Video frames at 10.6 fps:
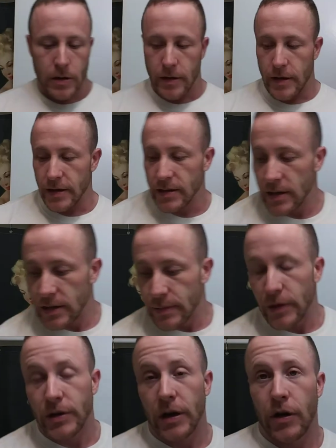This
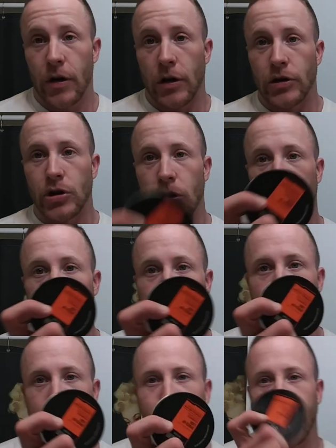smells like junky
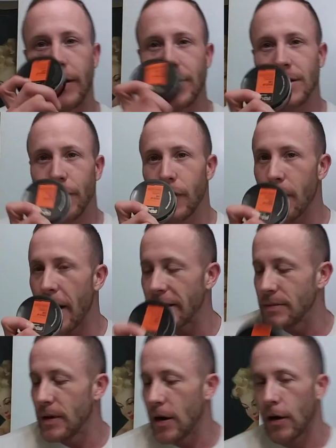crap. Like this stuff reminds
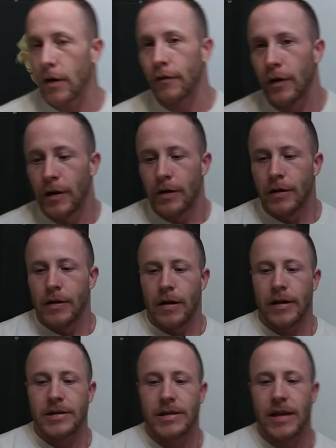me of, and
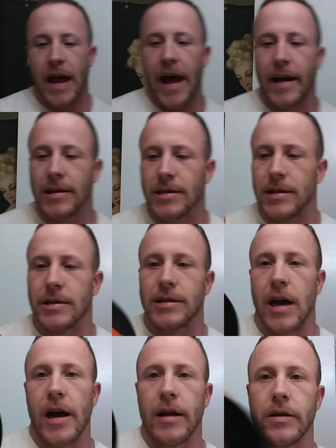this is Axe
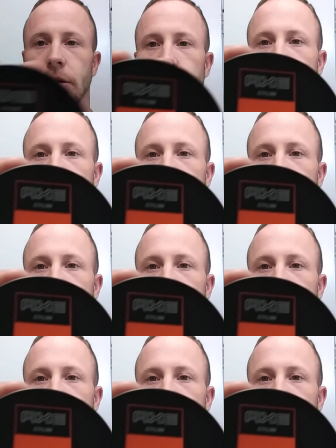styling